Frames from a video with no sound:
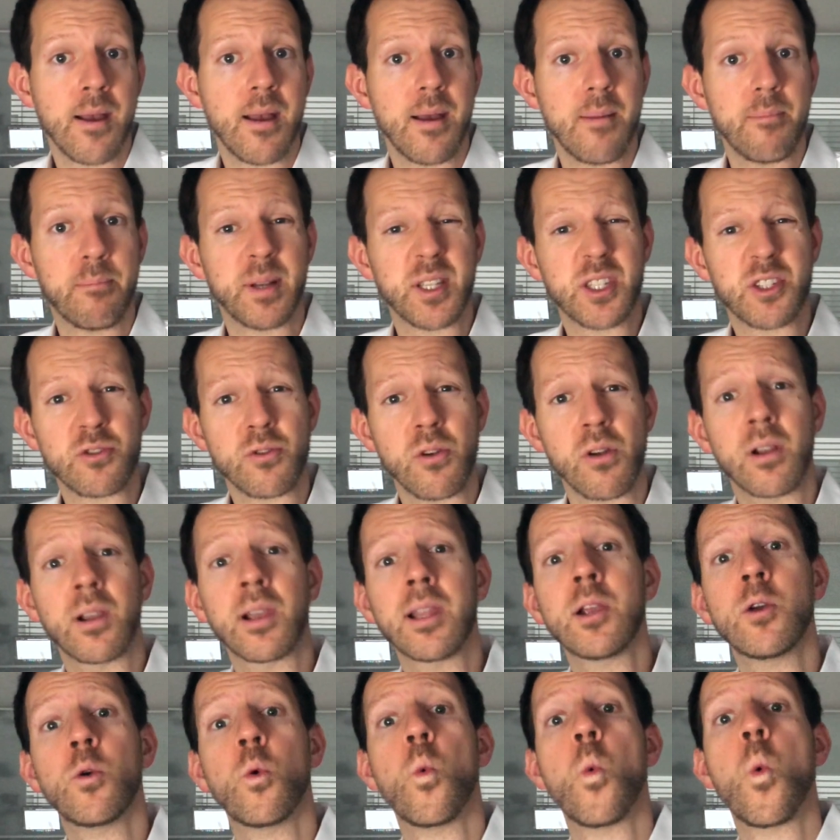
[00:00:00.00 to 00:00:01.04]
but
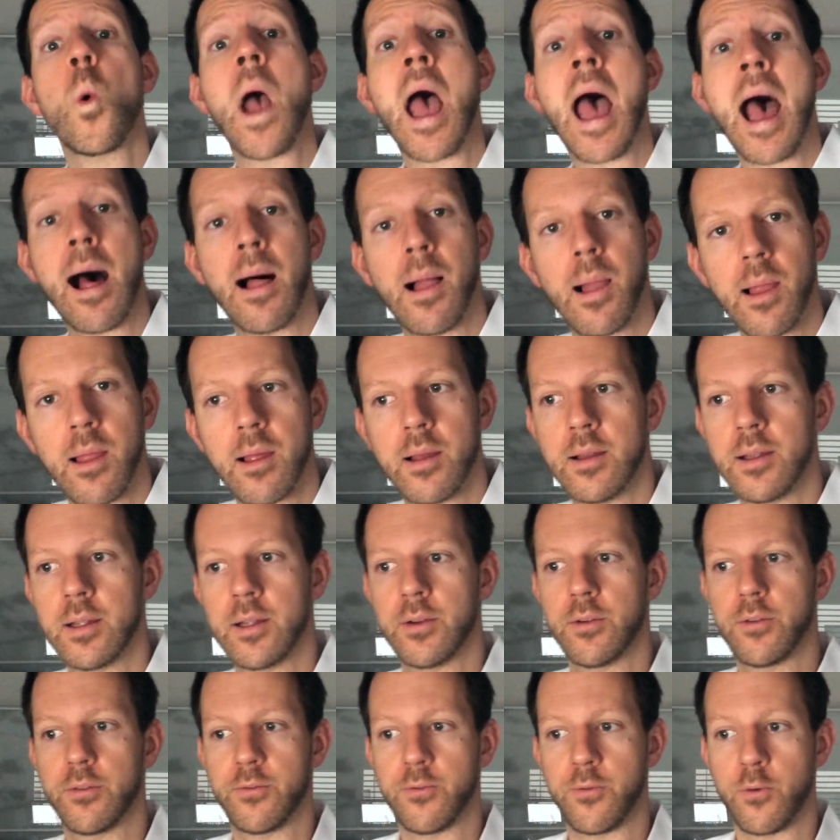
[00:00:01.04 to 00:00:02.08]
struggling well
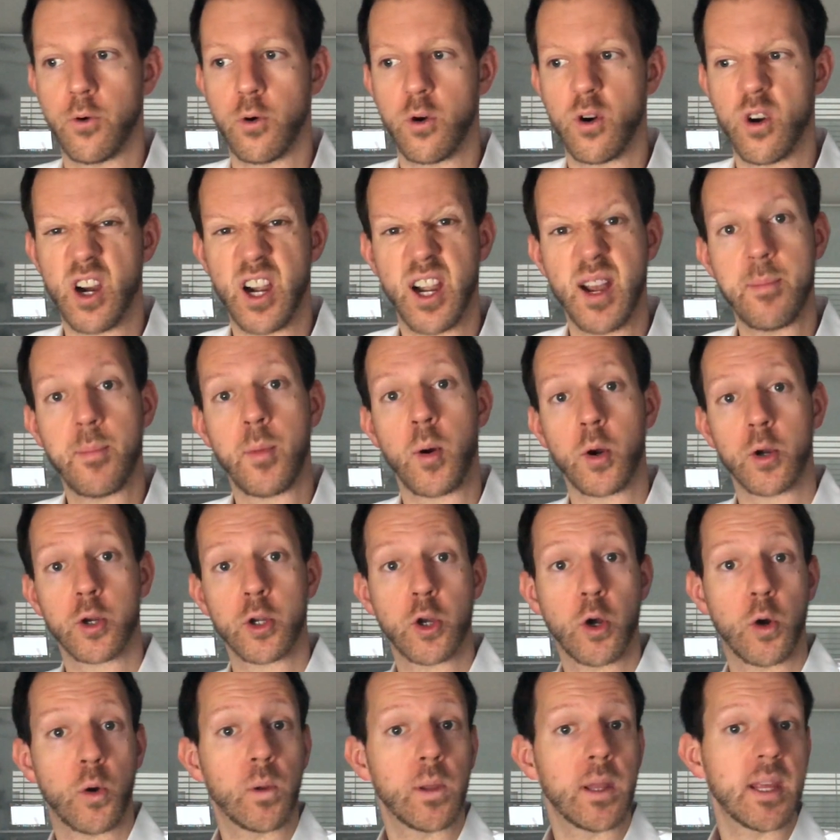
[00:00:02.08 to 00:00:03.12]
for an important
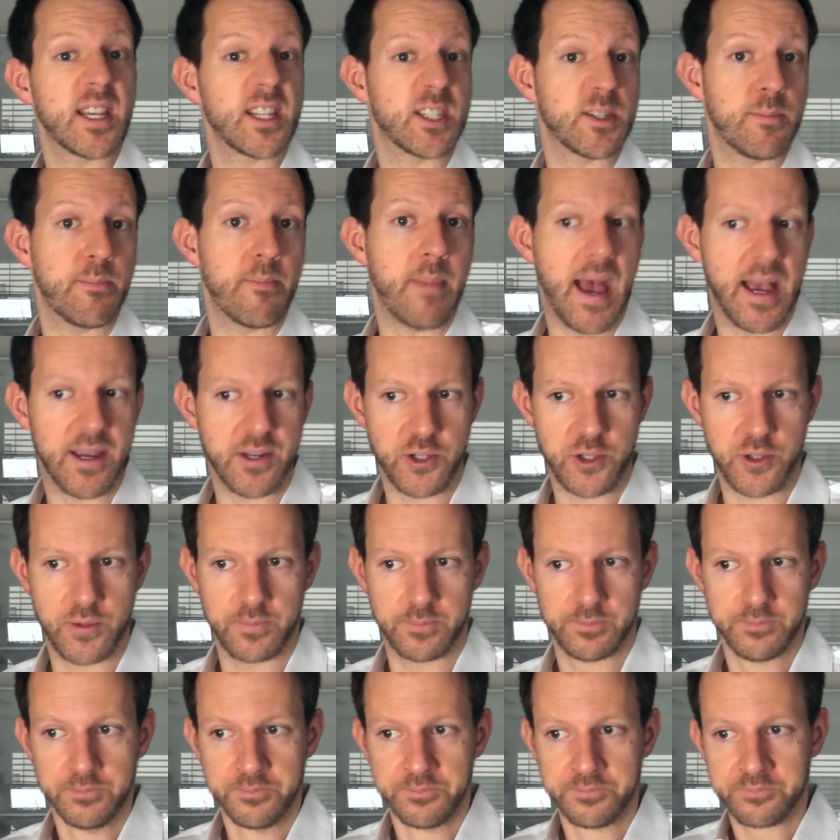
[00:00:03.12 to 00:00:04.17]
goal is best.
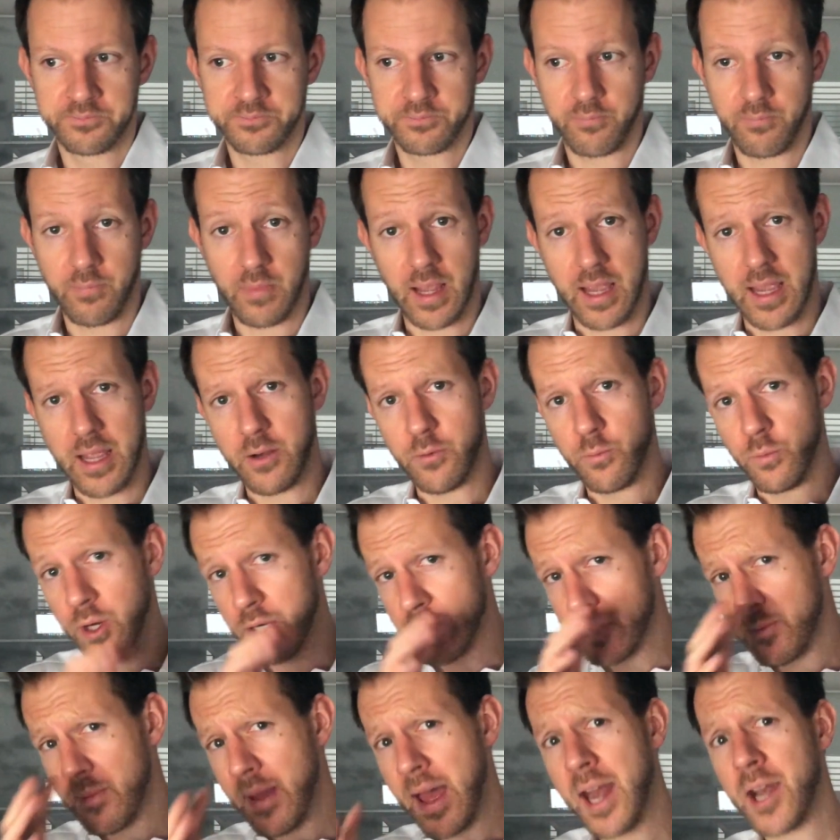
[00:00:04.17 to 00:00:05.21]
And what
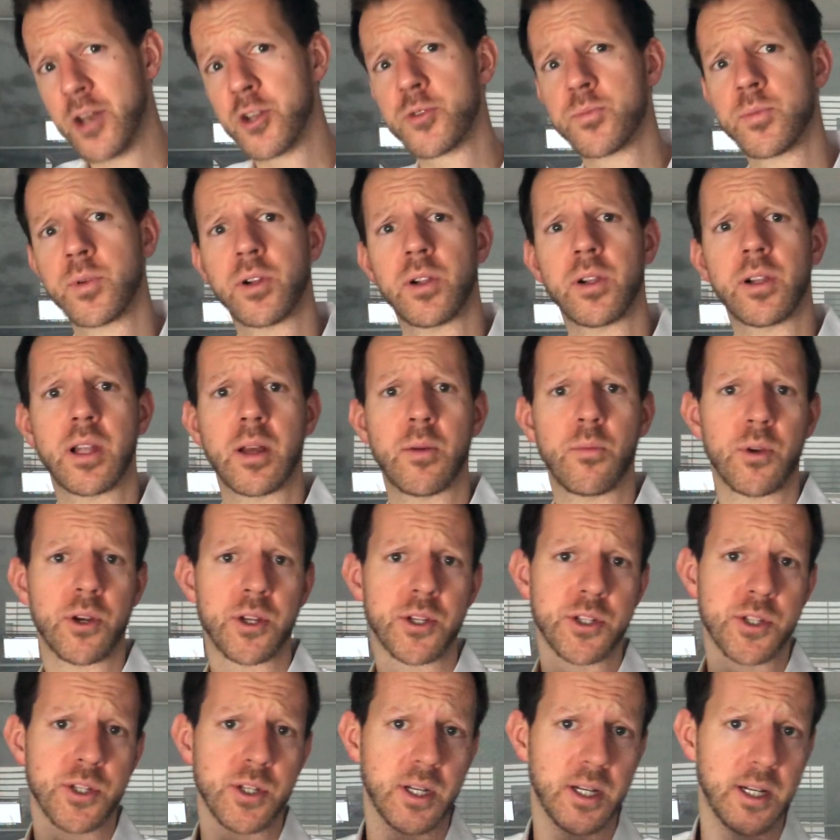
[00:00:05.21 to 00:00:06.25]
is manageable and what
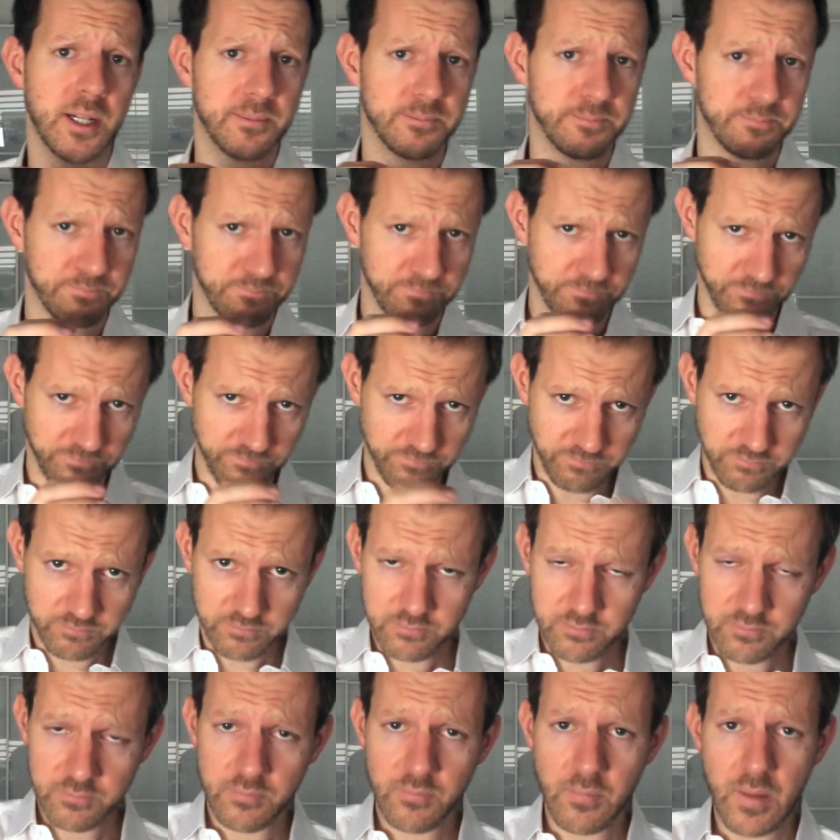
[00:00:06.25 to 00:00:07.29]
is
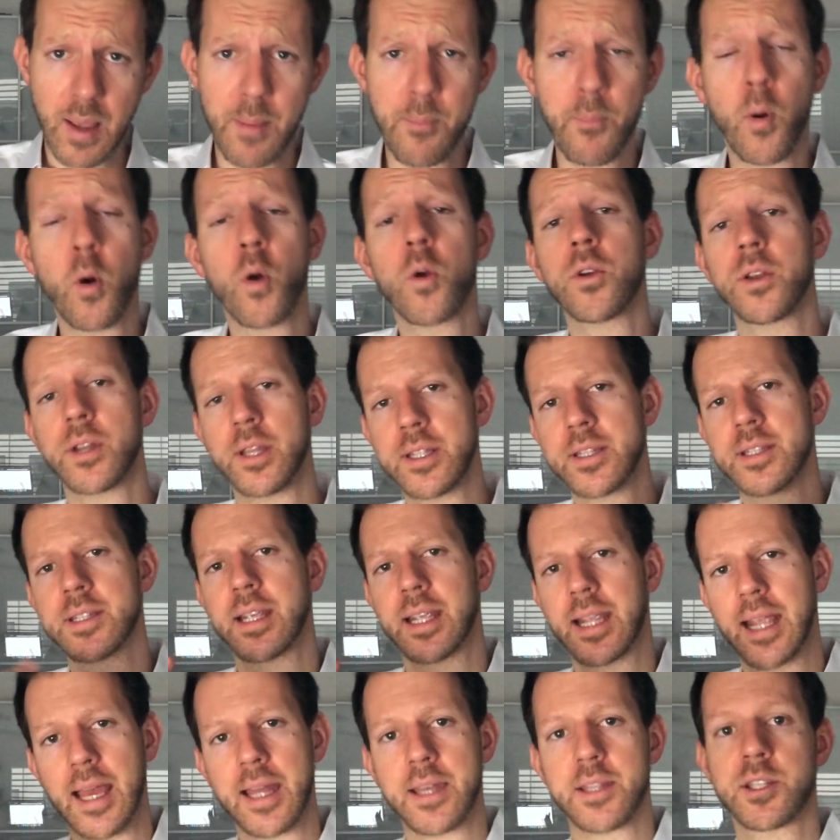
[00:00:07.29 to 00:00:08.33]
important is,
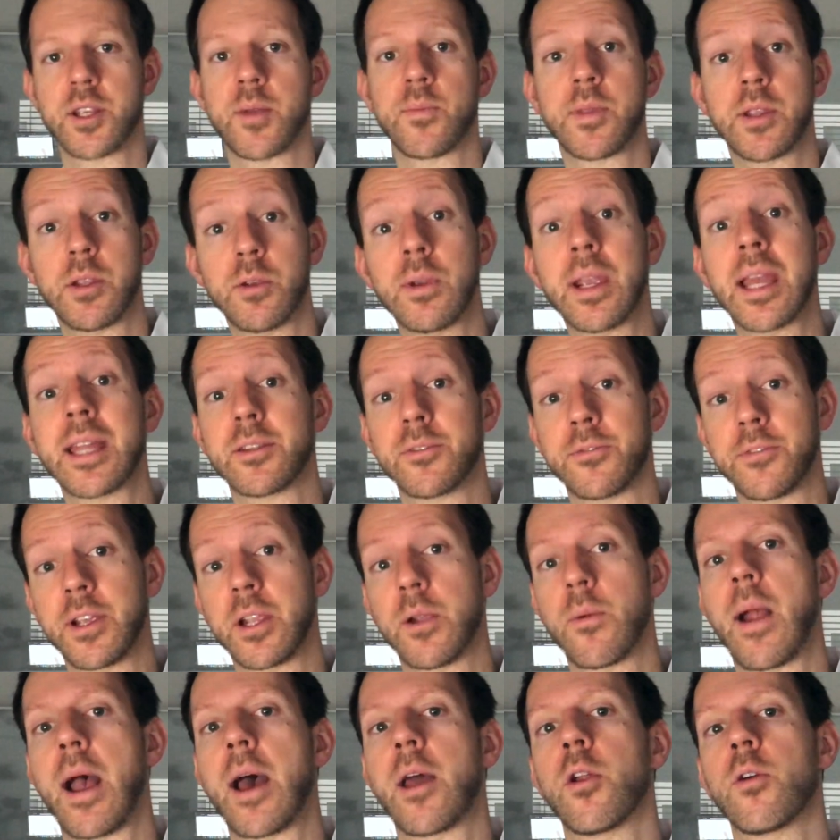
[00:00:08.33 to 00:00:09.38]
again, is something you get to
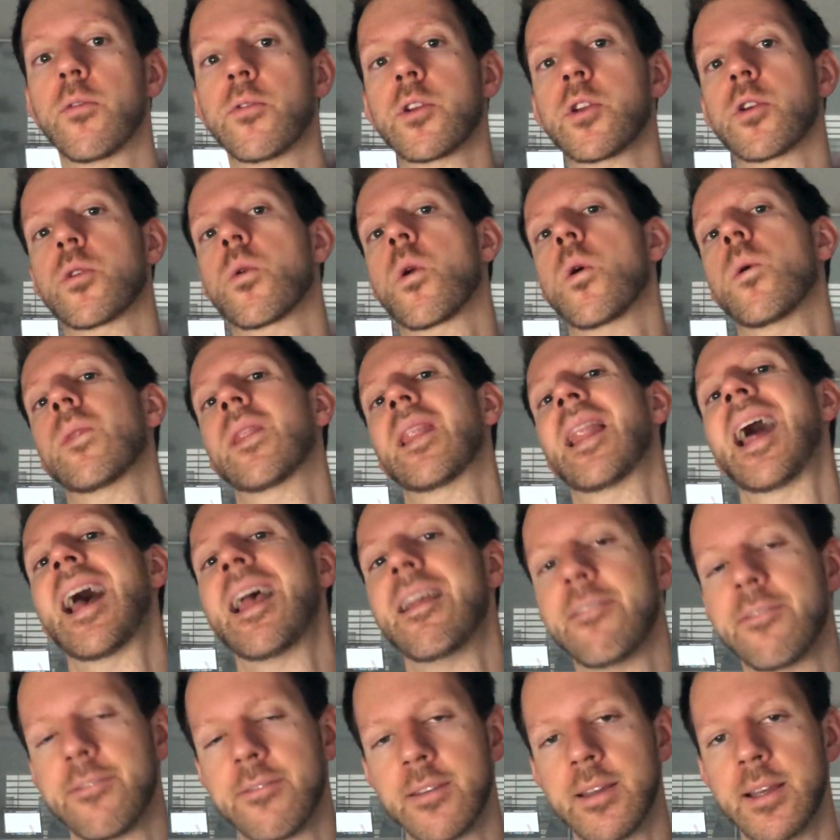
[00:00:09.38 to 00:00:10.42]
figure out over your own
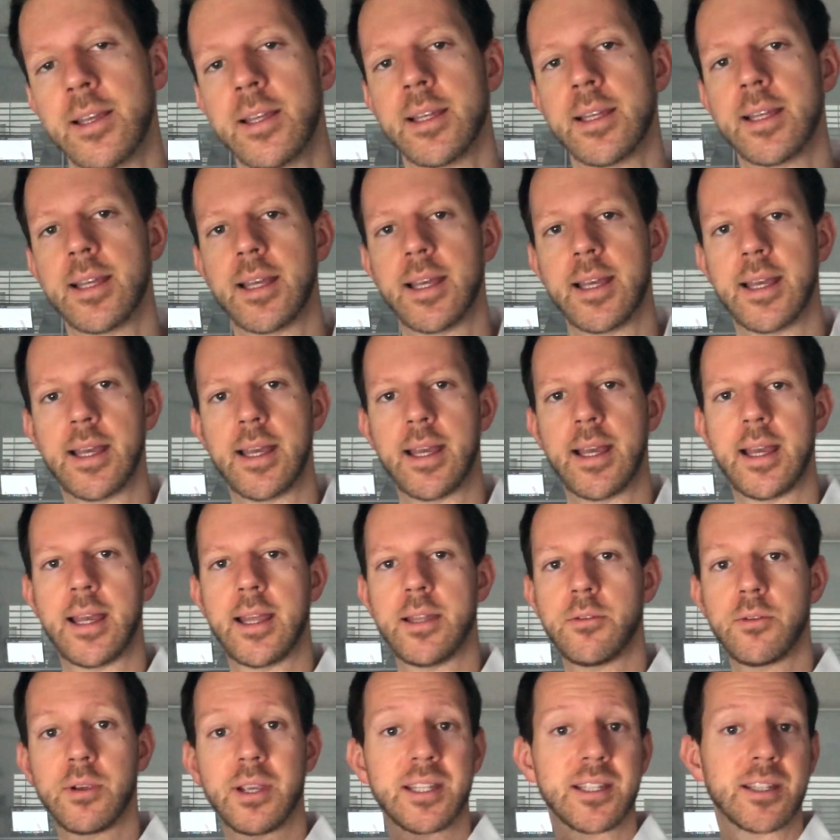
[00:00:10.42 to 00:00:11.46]
life,
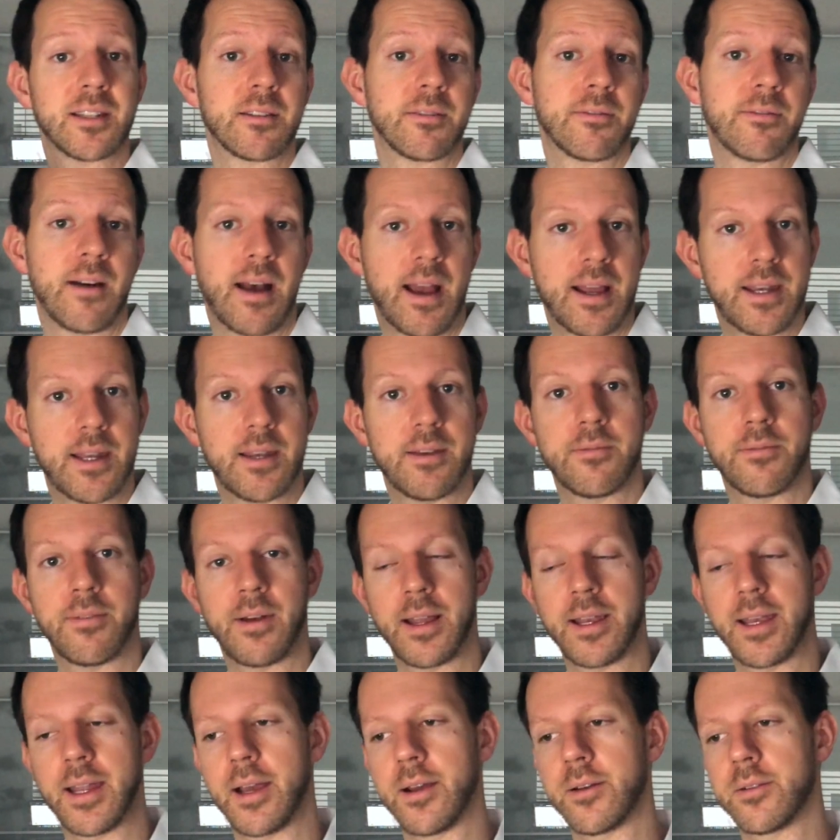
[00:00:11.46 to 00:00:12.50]
and you get to define it and
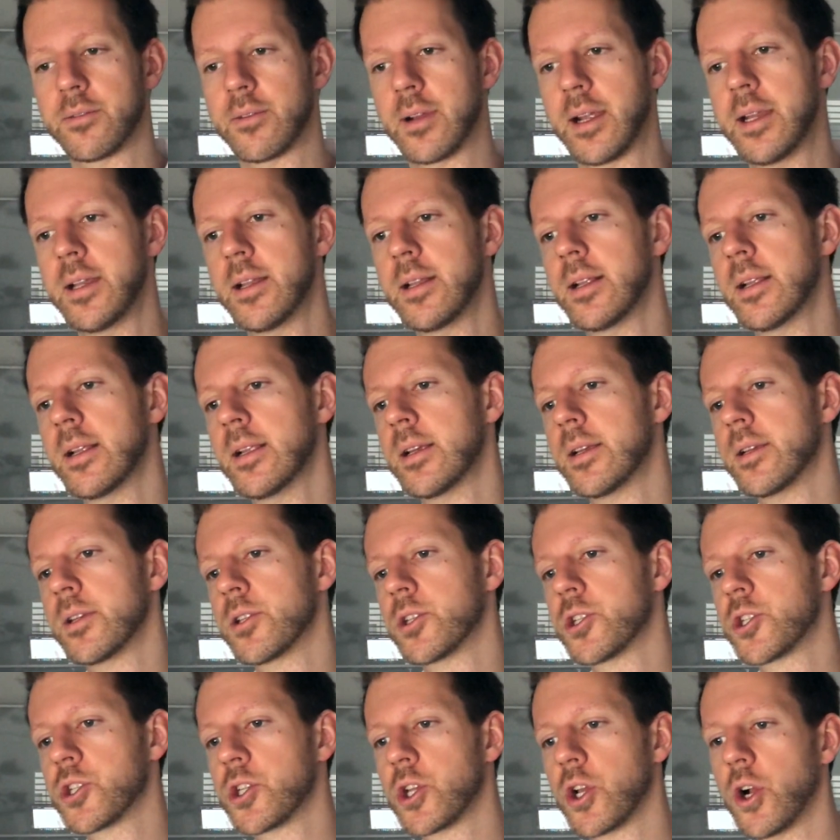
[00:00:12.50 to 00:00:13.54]
find out, right?
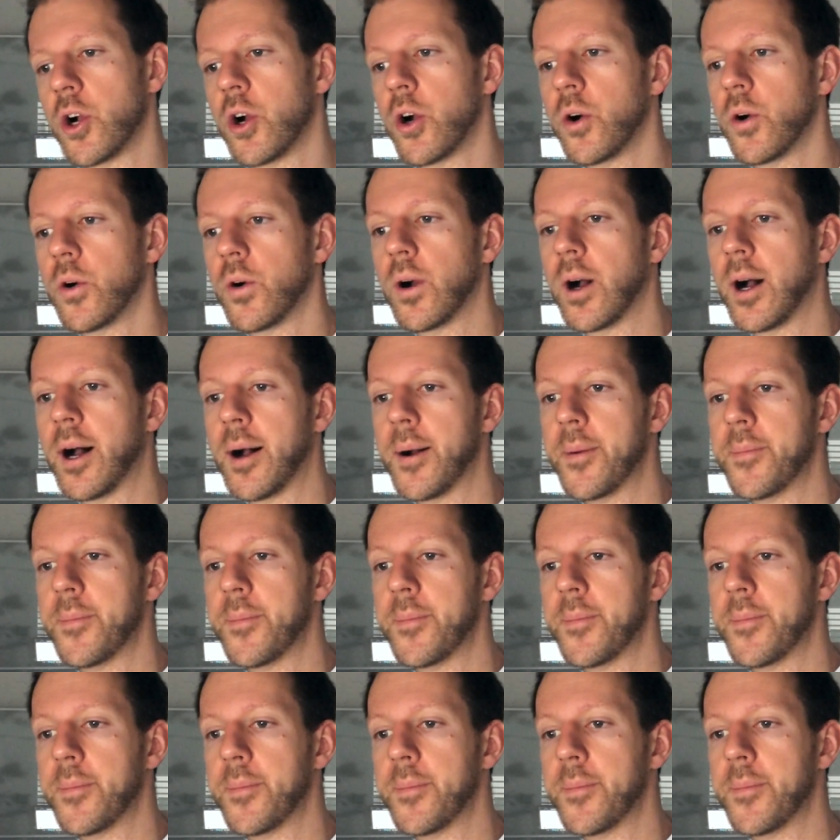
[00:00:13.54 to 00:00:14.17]
So,